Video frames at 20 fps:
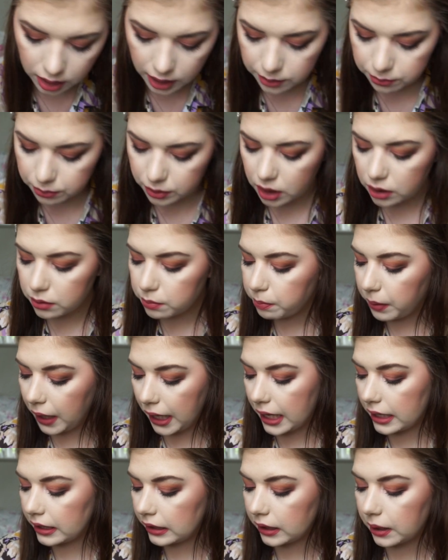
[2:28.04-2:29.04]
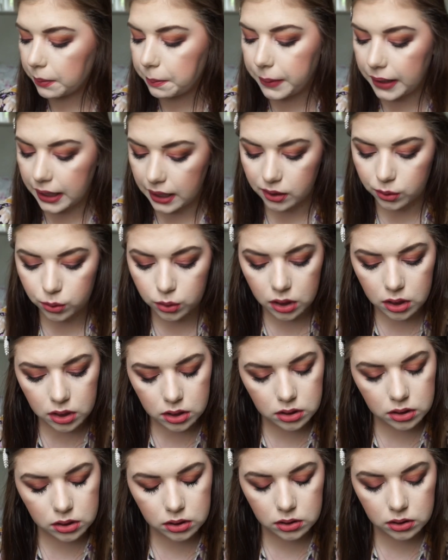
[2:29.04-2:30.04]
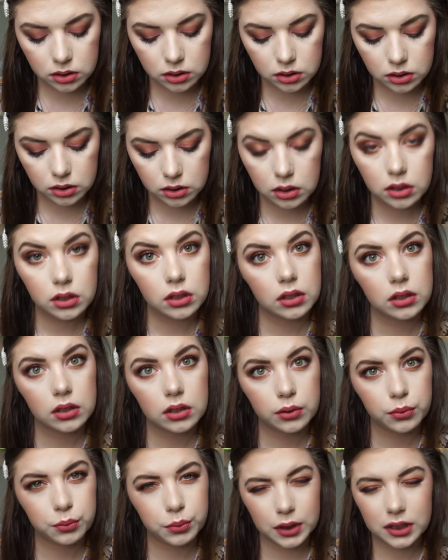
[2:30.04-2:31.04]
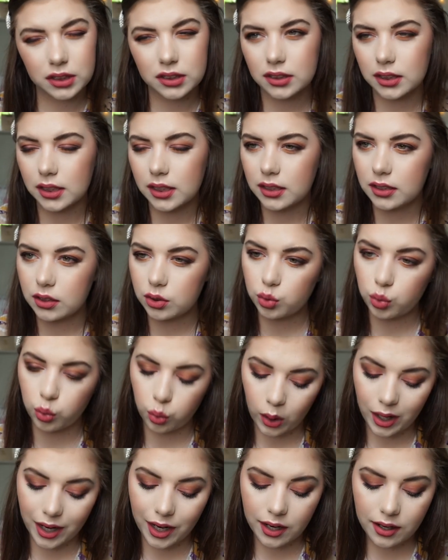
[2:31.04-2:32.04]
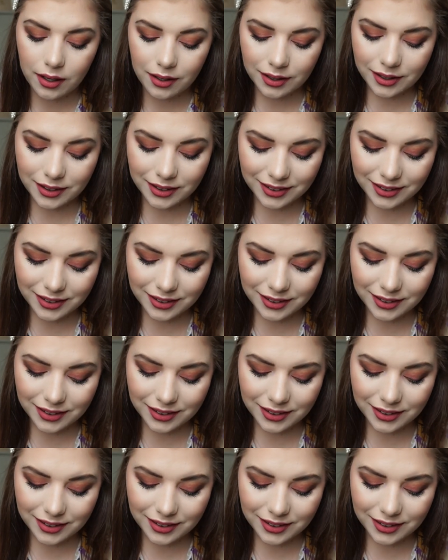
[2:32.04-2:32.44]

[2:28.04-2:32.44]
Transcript: I'm not panning a powder, which is rare,